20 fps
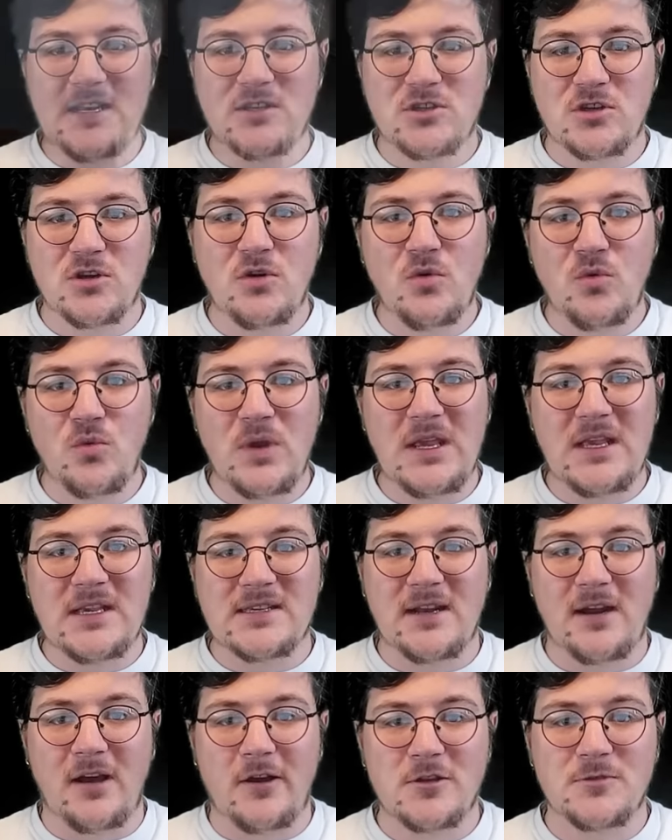2 weeks
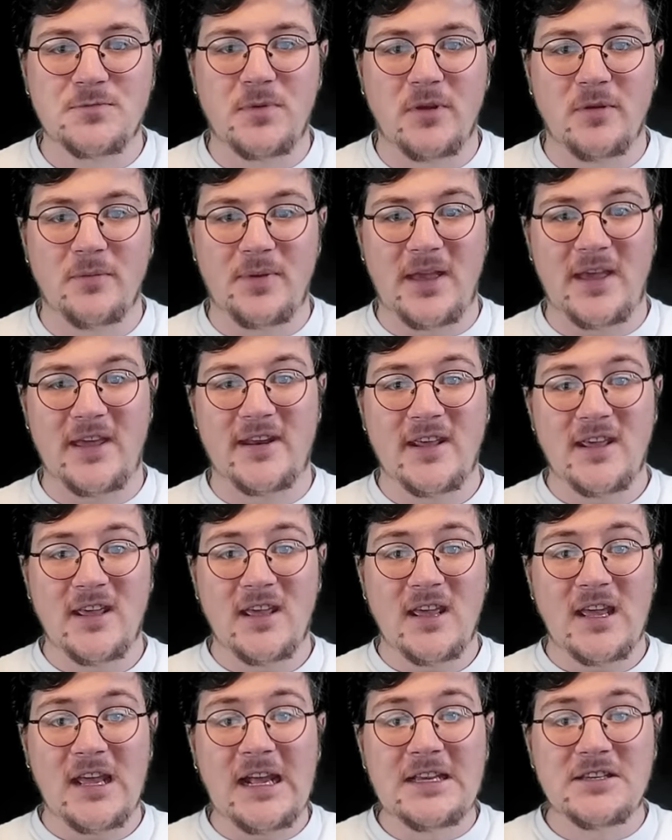in a hospital bed
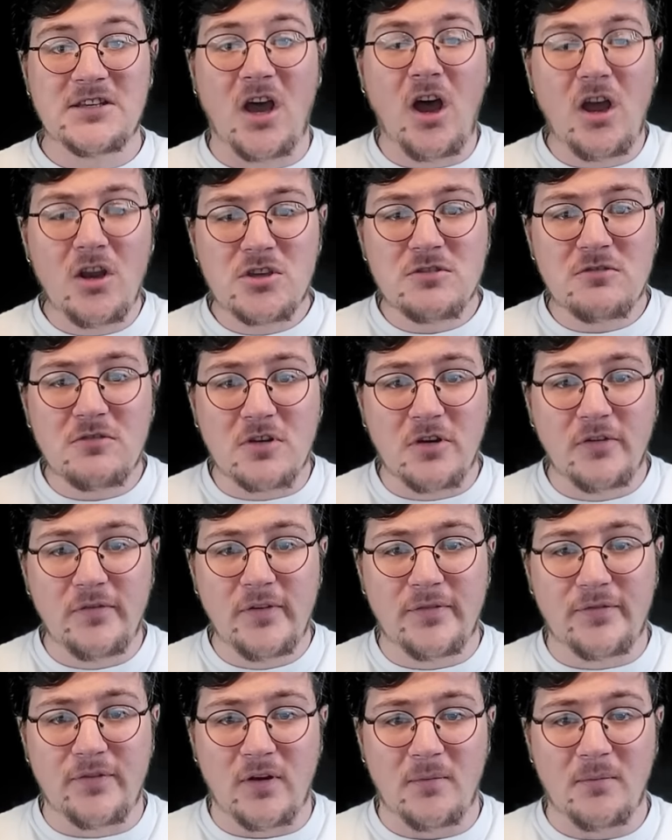is hard to recover
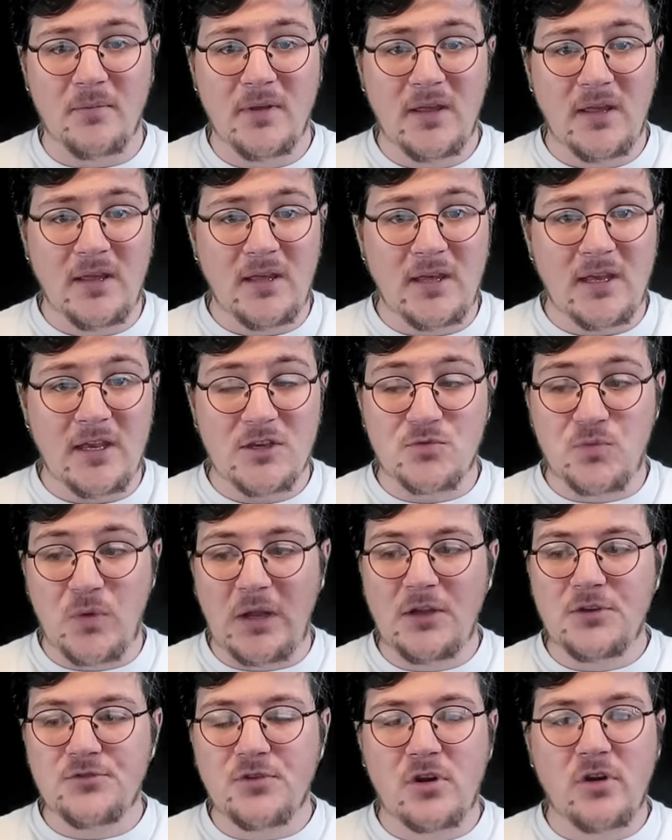from, as well
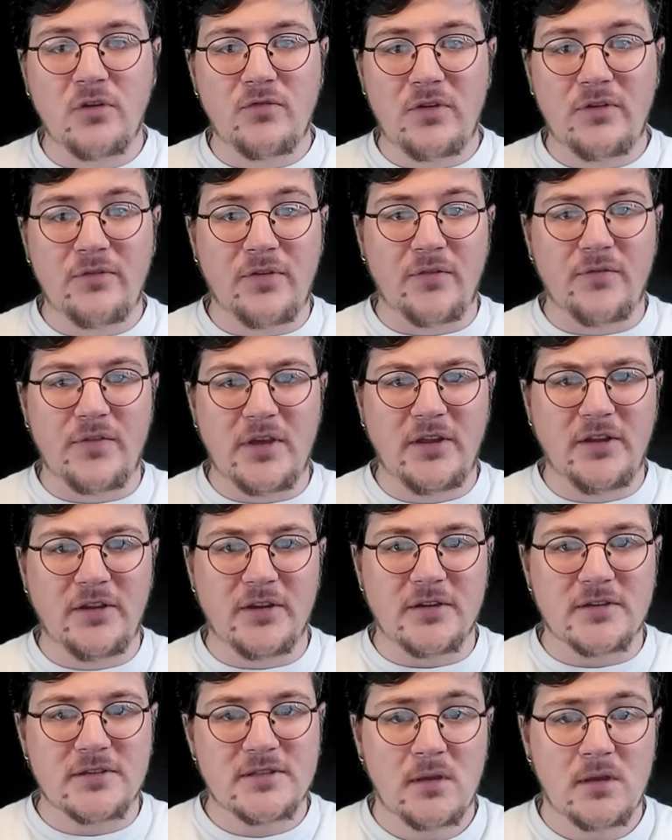as recovering from the
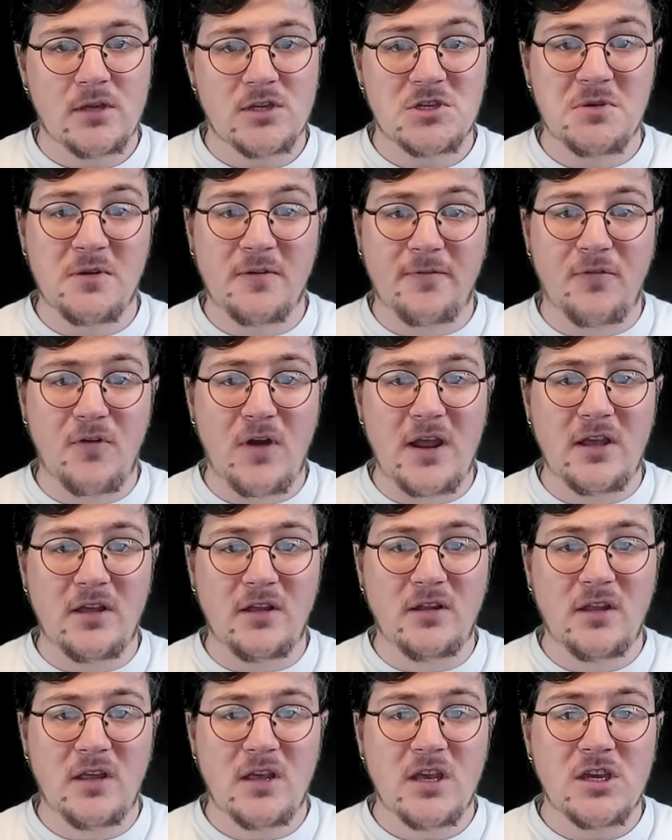illness. She was
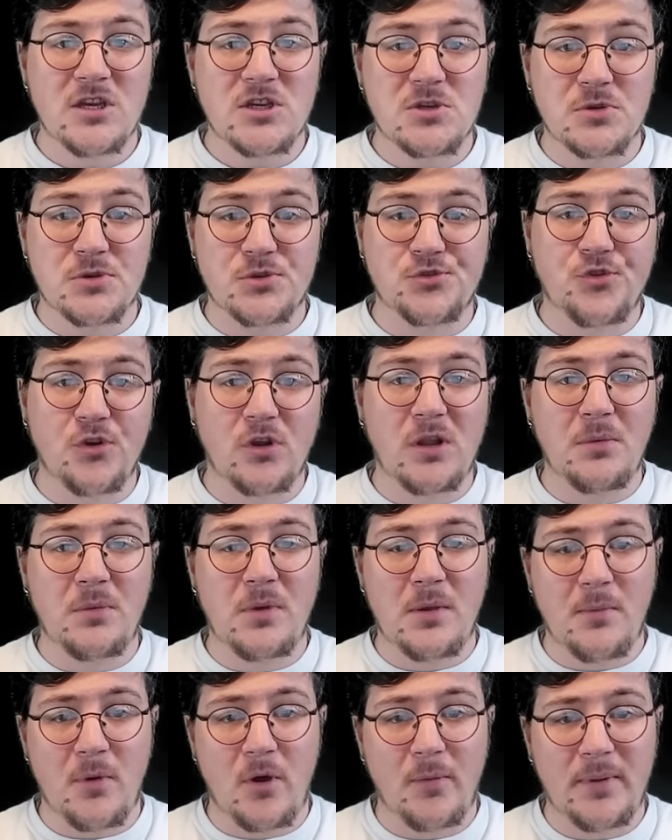frail, she was struggling
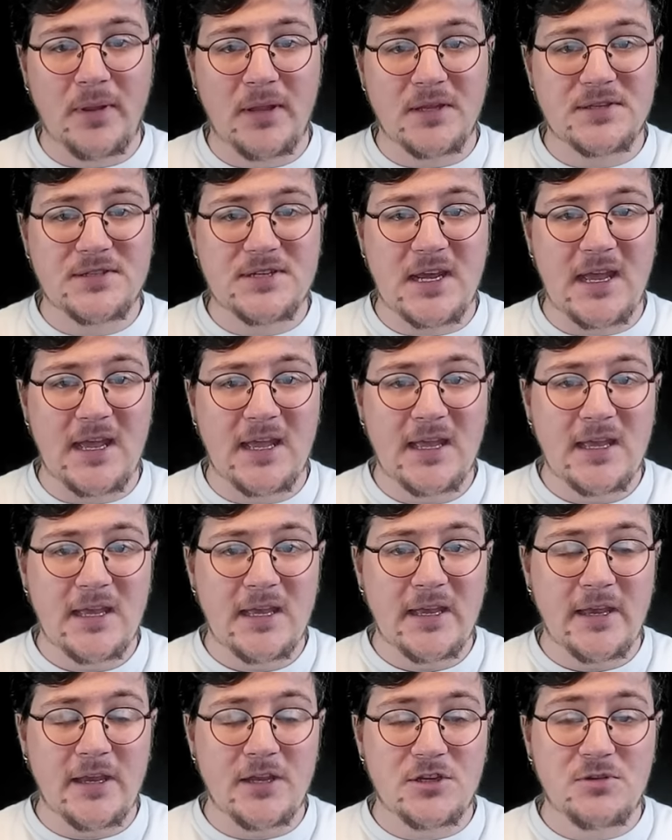with mobility,
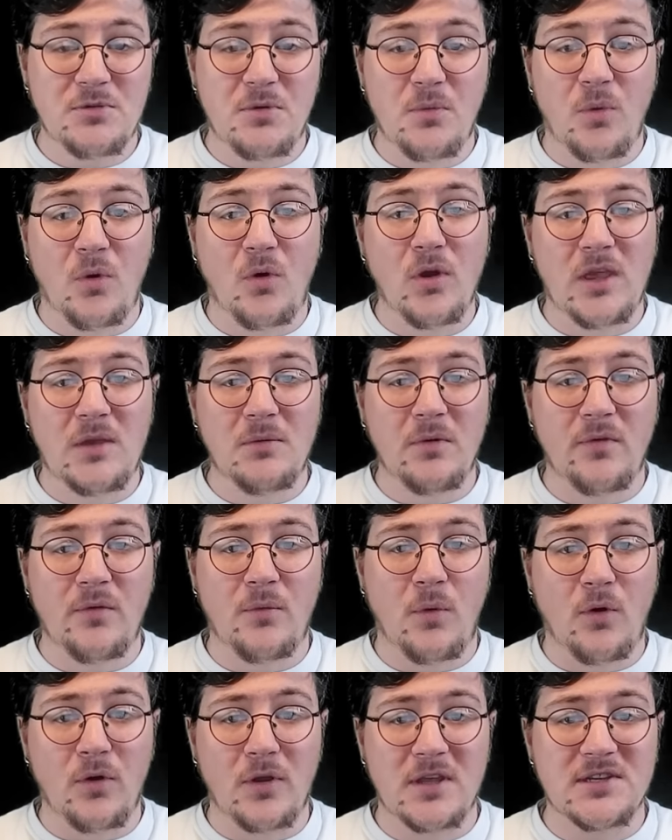and she was walking with a
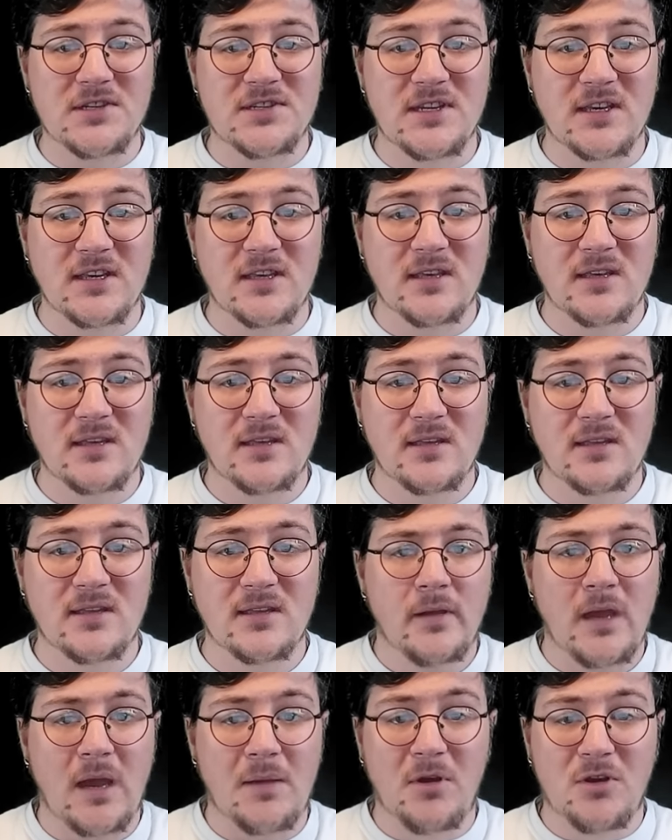walking stick.
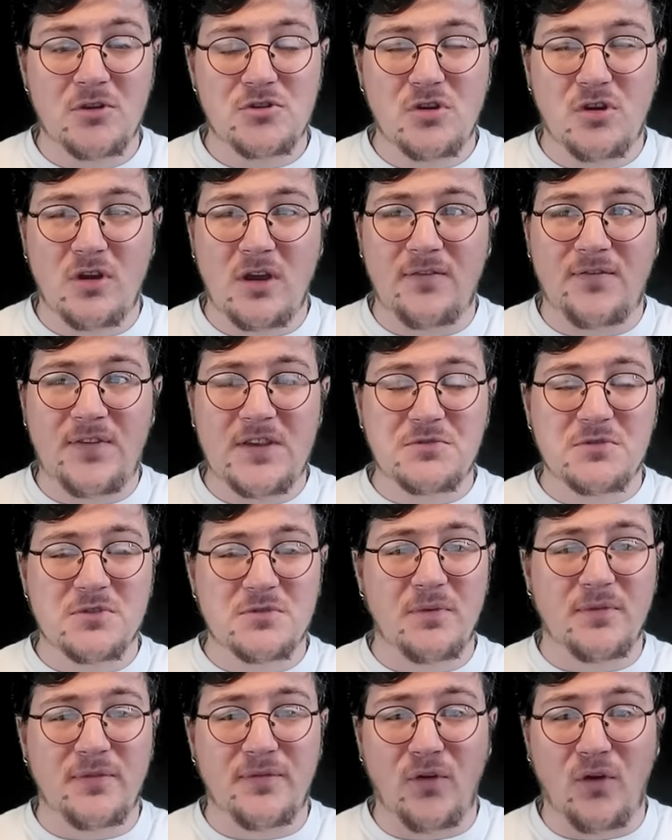I'm not sure if this was
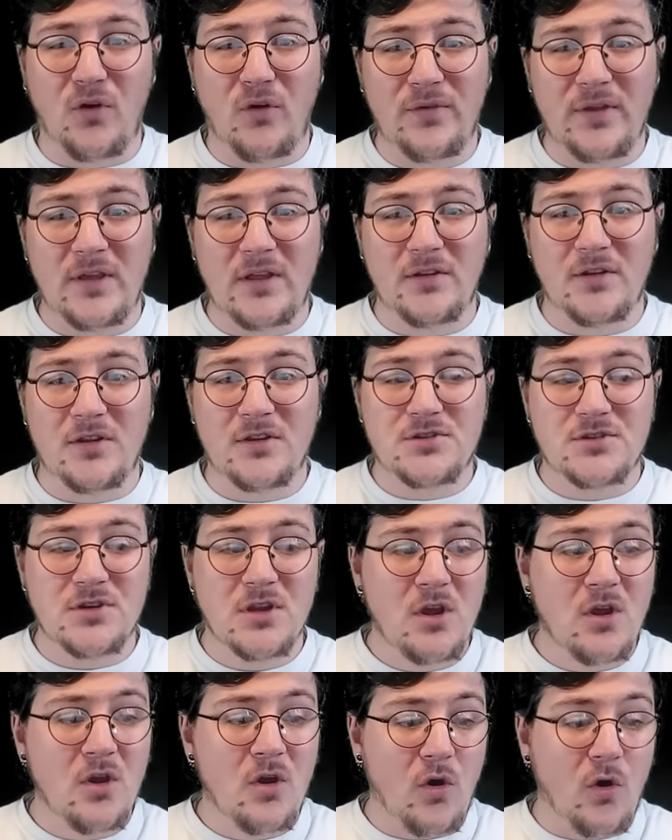before the illness
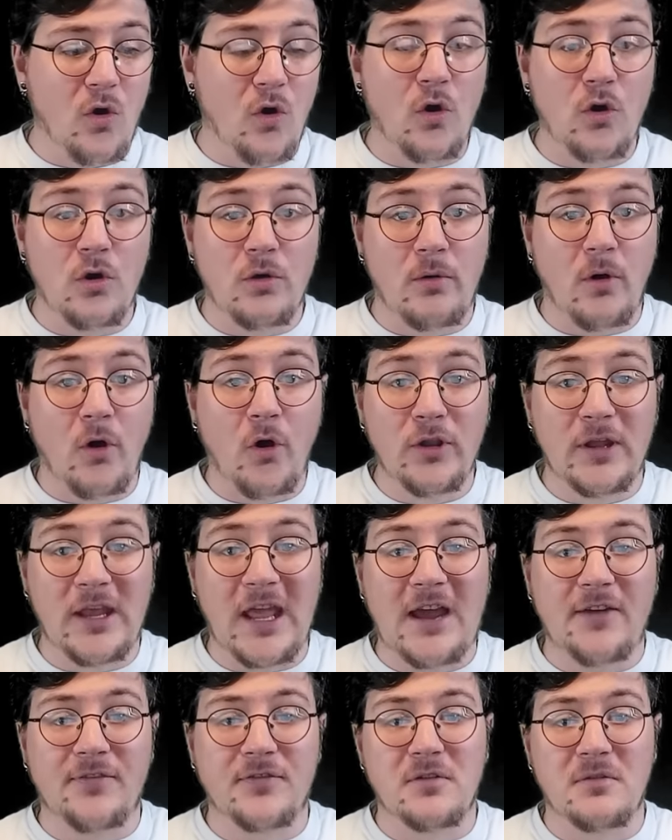or only
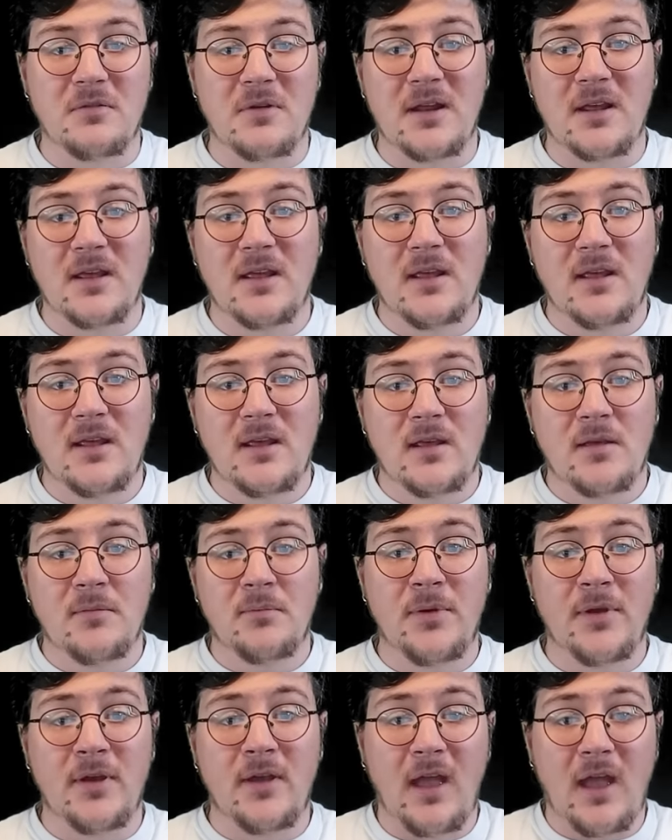after it,
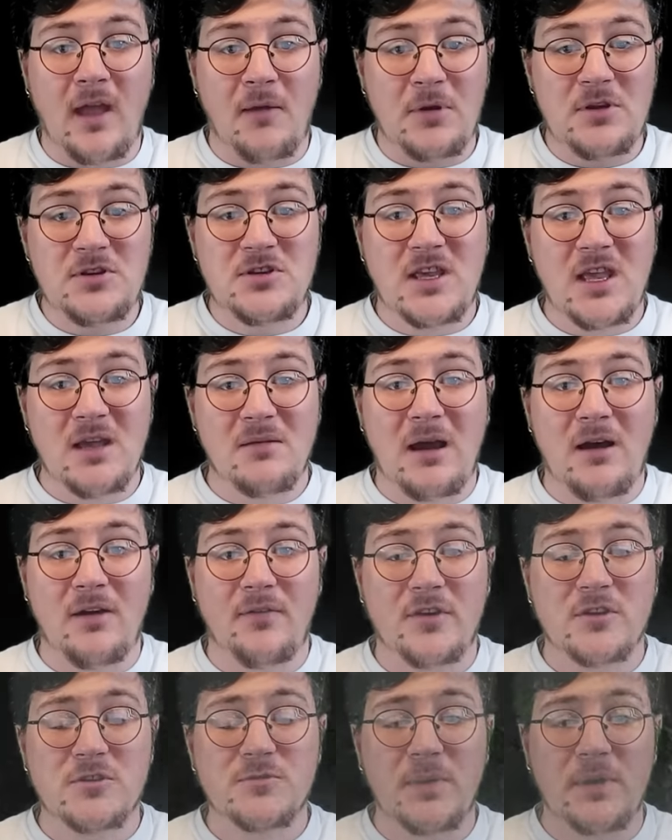but when she came out of
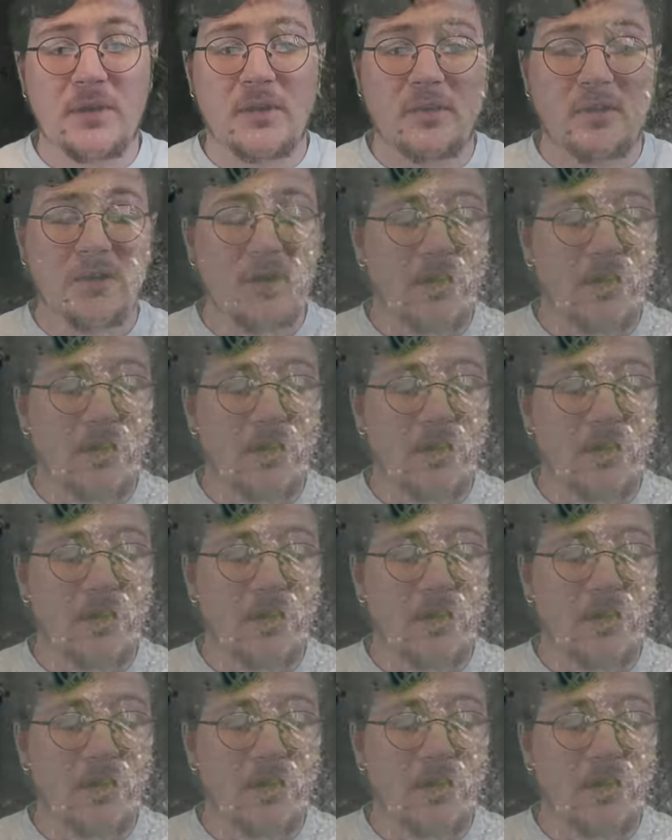hospital,